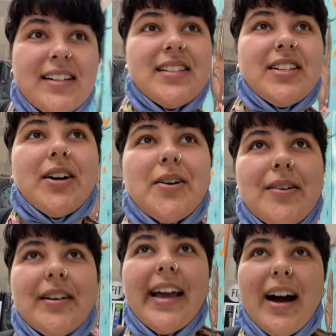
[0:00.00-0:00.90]
So
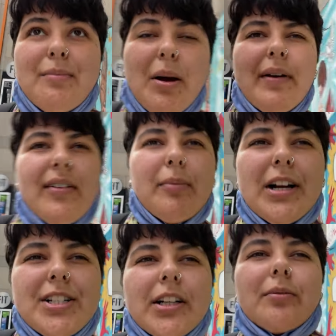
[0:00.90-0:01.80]
yeah, my weaving
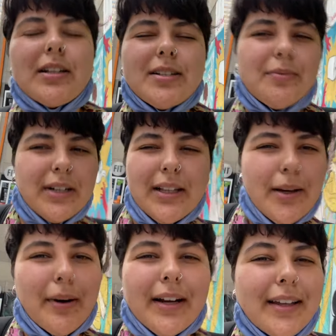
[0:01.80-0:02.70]
project wasn't really
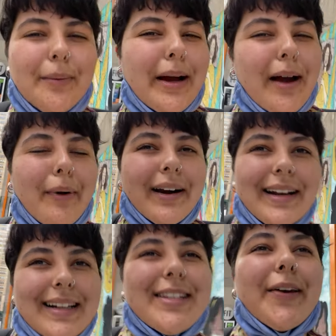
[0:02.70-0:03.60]
working the way I wanted
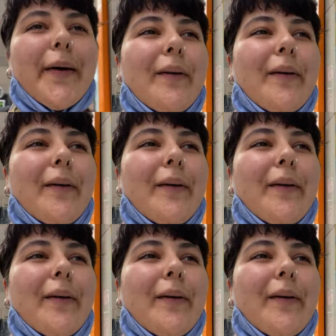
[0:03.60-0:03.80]
it to.